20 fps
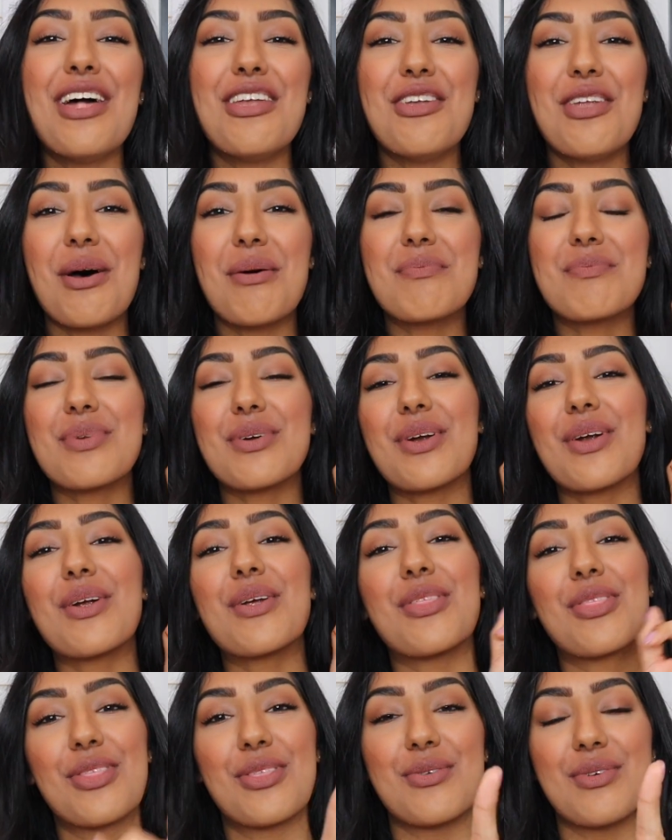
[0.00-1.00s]

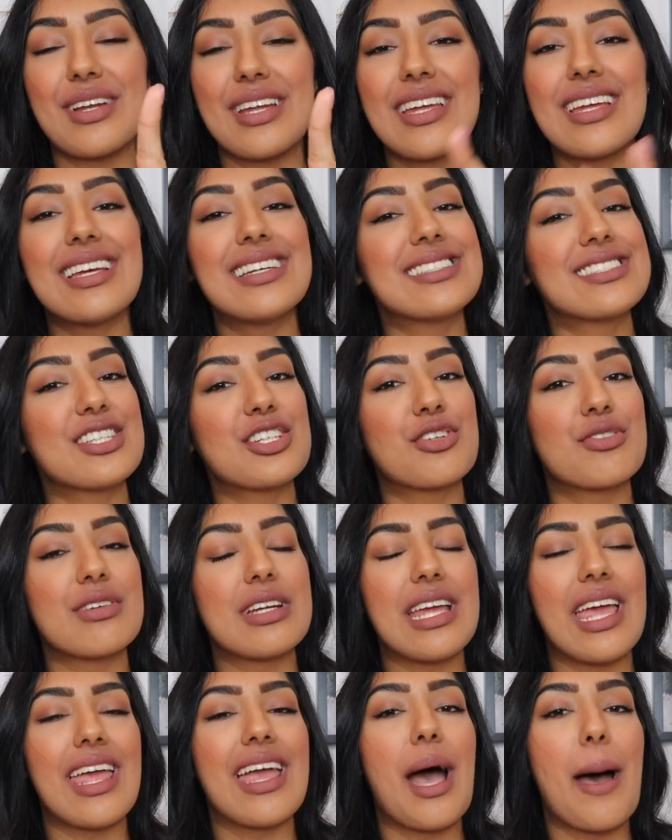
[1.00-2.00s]
Number 3 is to
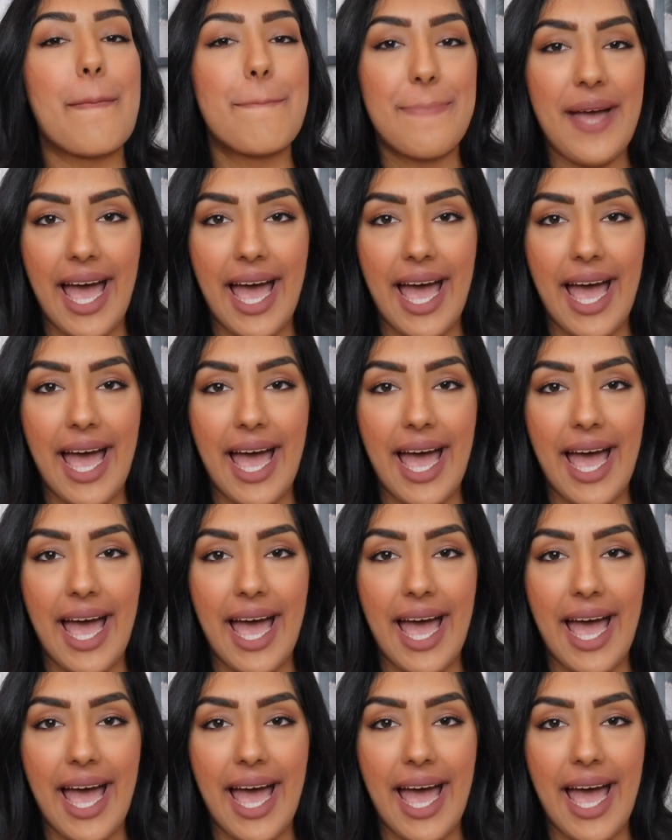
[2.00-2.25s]
create a